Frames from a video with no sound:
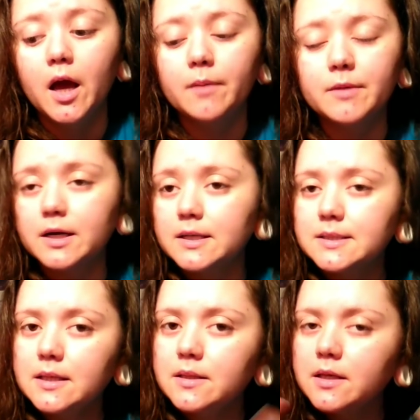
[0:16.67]
I'm not going to
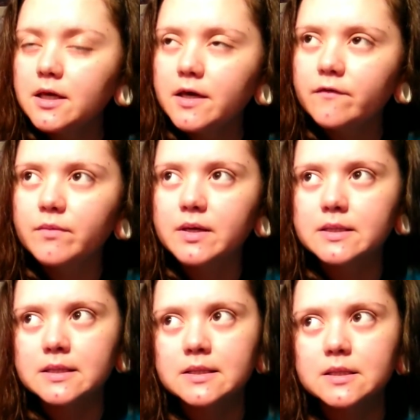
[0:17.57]
say leave
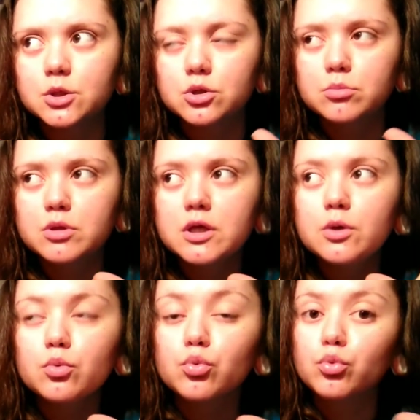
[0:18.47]
because that's
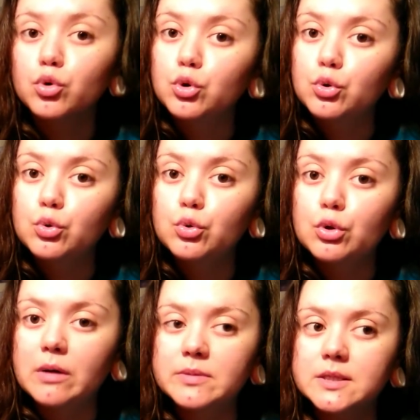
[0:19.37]
extremely
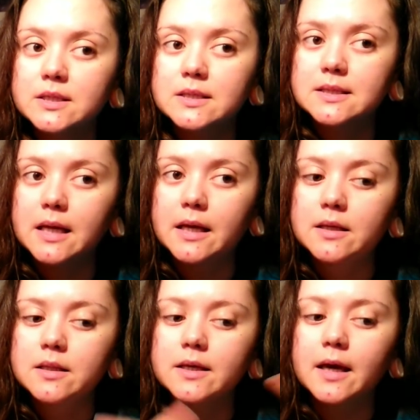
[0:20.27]
rude. I'm just going to say
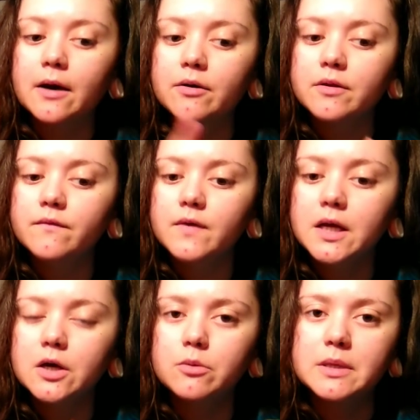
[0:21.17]
click out of the
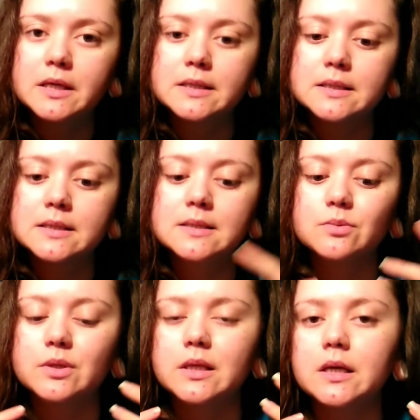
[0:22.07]
video because it's
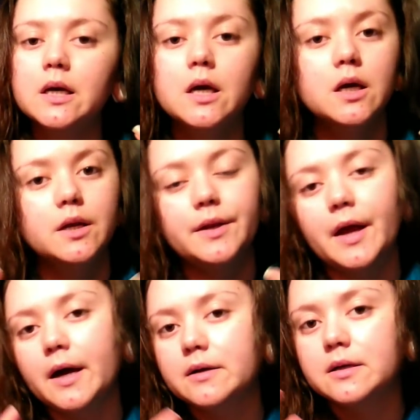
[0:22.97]
really
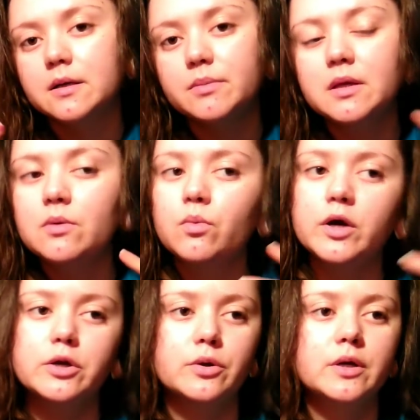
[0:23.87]
not going to be
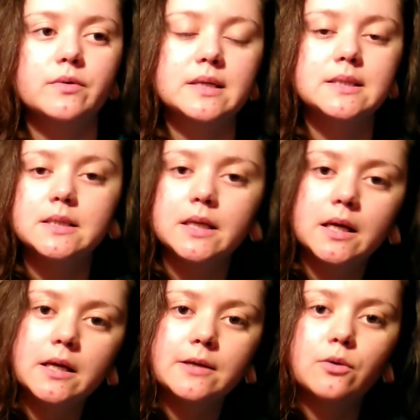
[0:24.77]
what you're interested
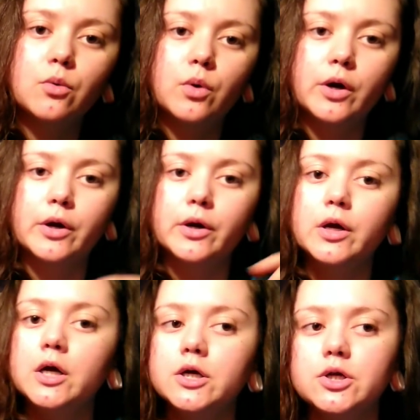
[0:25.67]
in, or
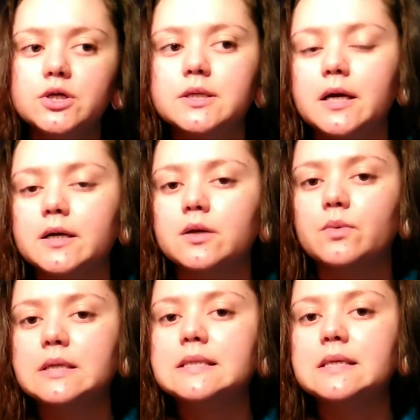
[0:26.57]
you're just not going to
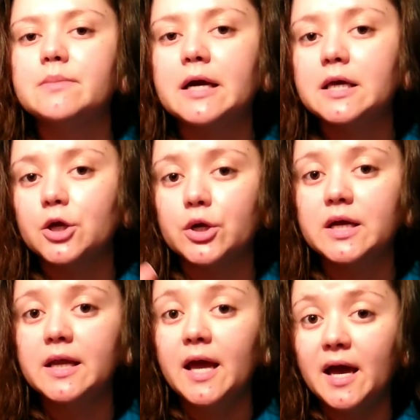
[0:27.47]
want to see my ear
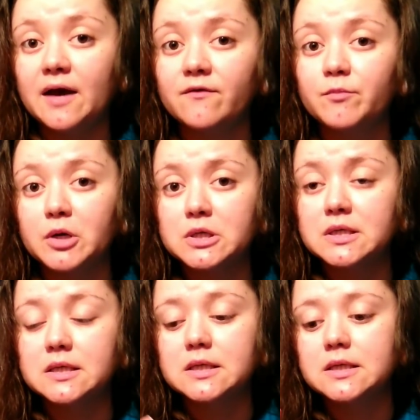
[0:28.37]
in half
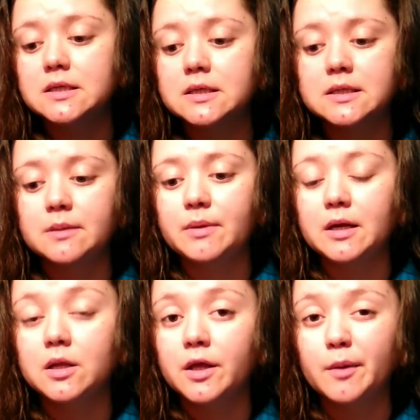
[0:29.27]
personally, because I mean
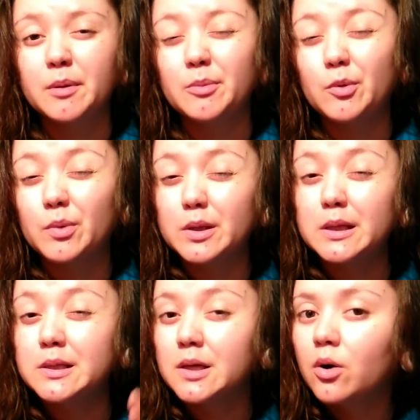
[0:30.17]
a lot of people
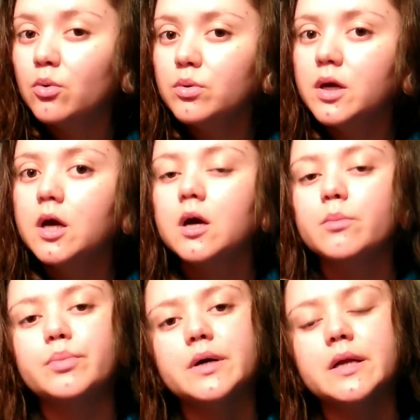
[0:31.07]
really don't,
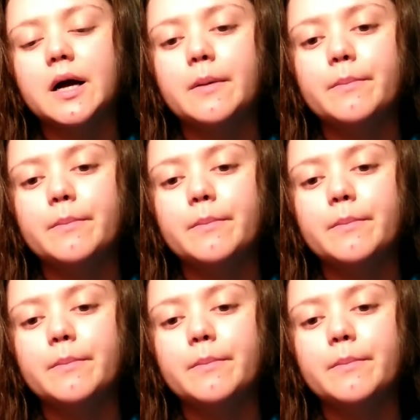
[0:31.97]
but